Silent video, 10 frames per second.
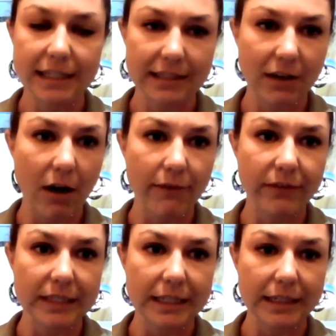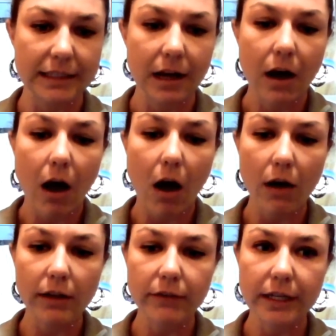offices, all
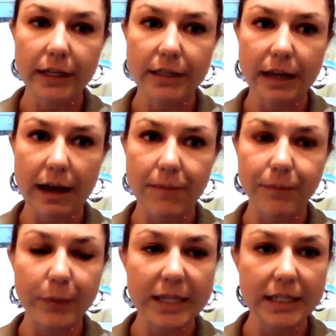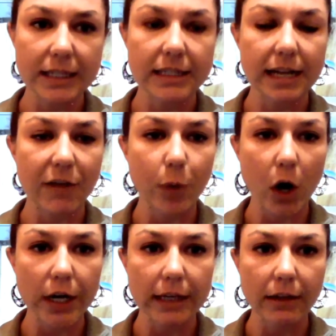of these businesses that have
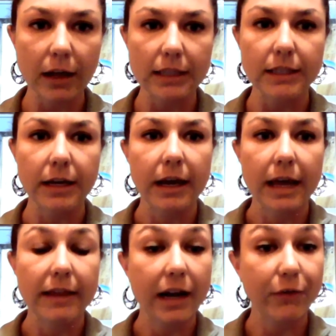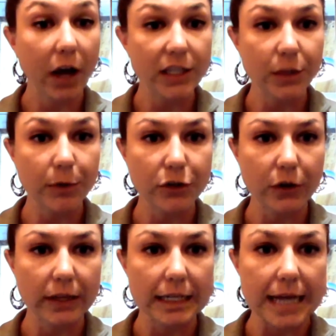parking lots that have customers during
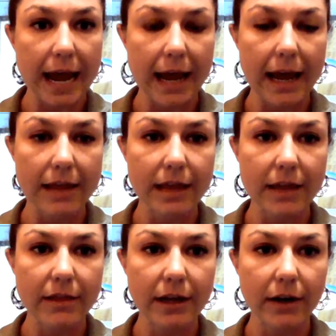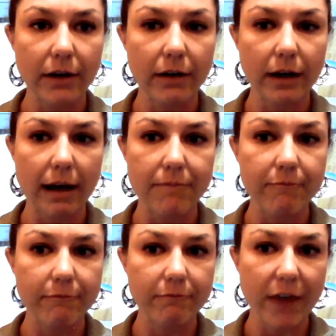the day, and then they're
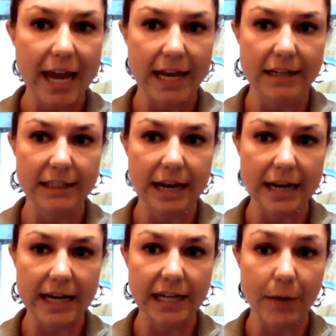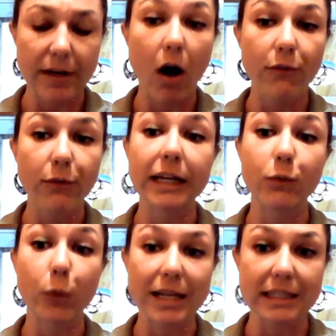vacant at nighttime and often in
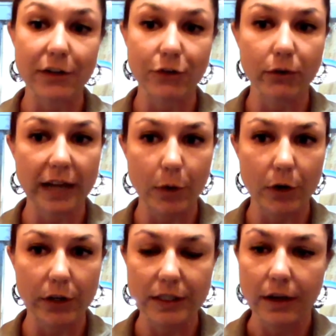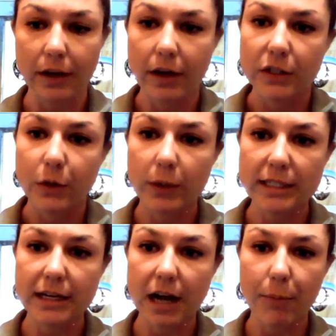residential neighborhoods. So we see
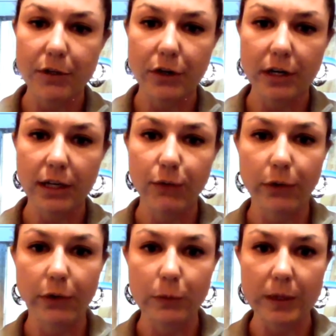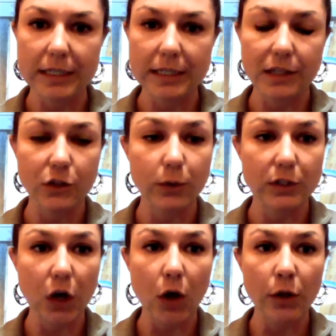an opportunity for those businesses to
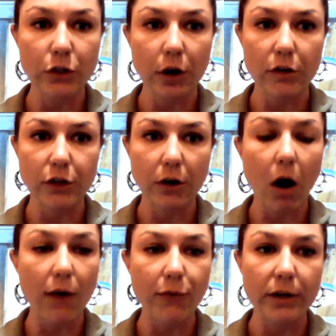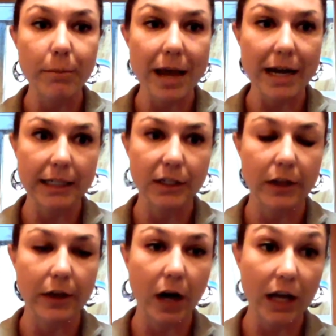install a charger, offer an amenity to
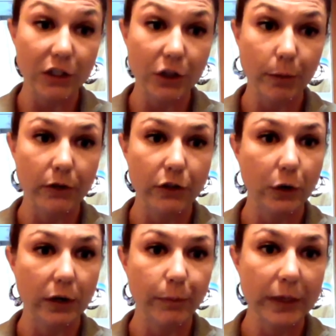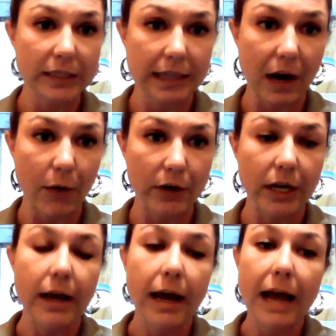their customers during business hours,
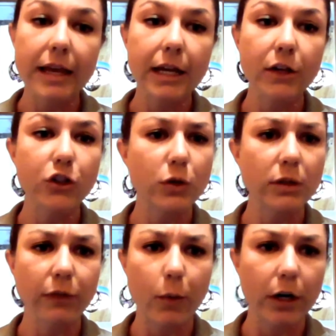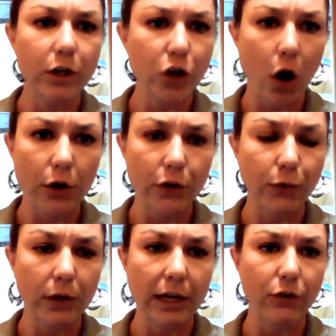and they can choose if they want to charge for
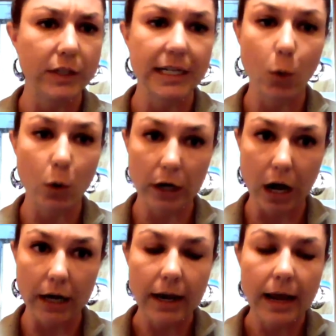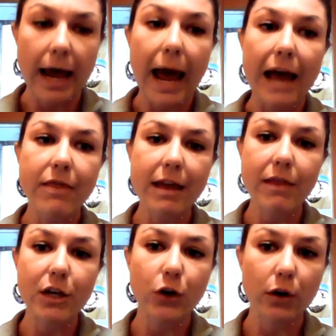electricity or not. And then
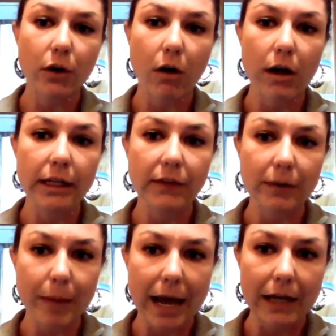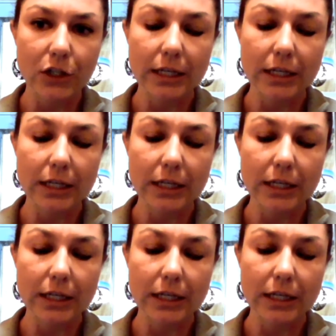they turn on EVMatch in the